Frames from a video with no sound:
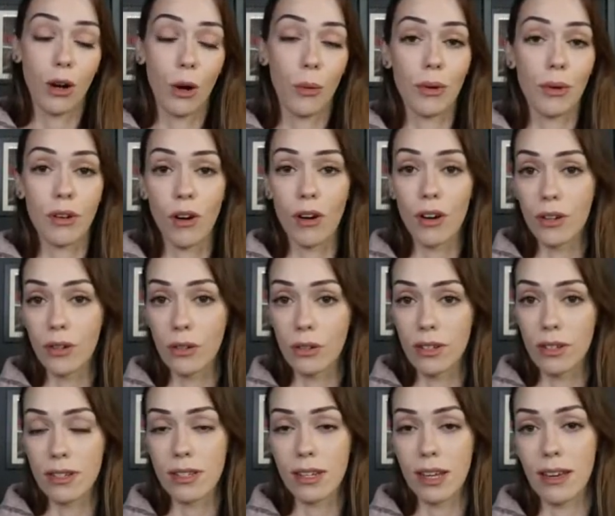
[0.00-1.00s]
open
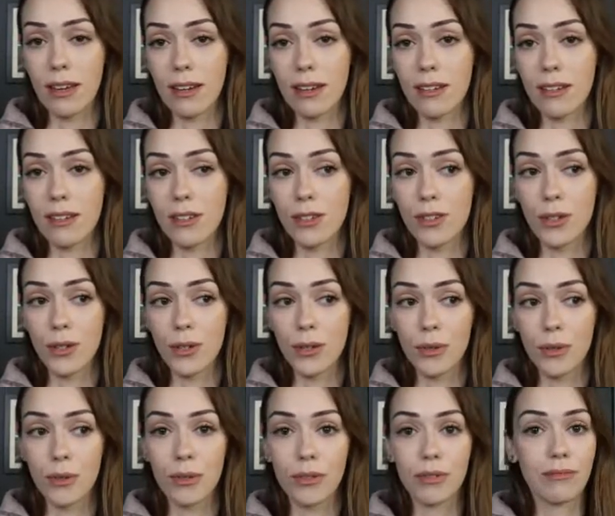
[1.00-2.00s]
articles and
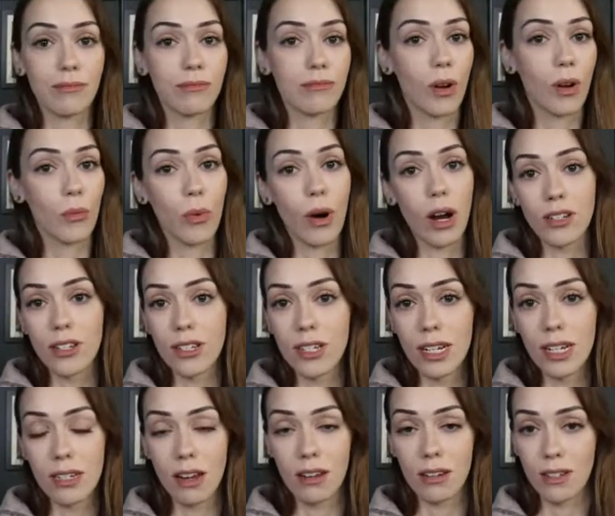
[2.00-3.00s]
to watch
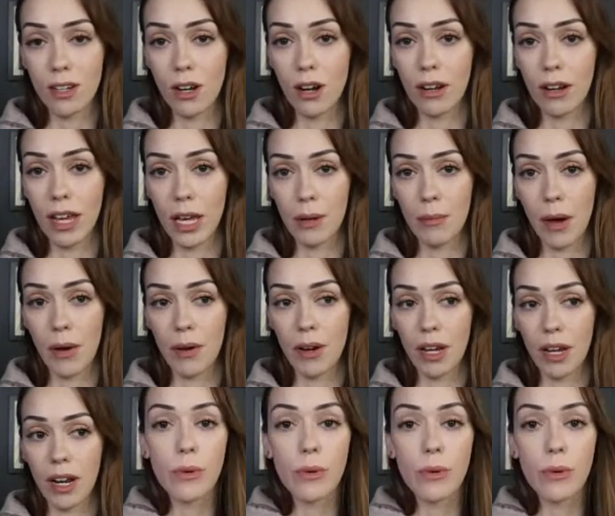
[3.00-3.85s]
TikToks talking about it.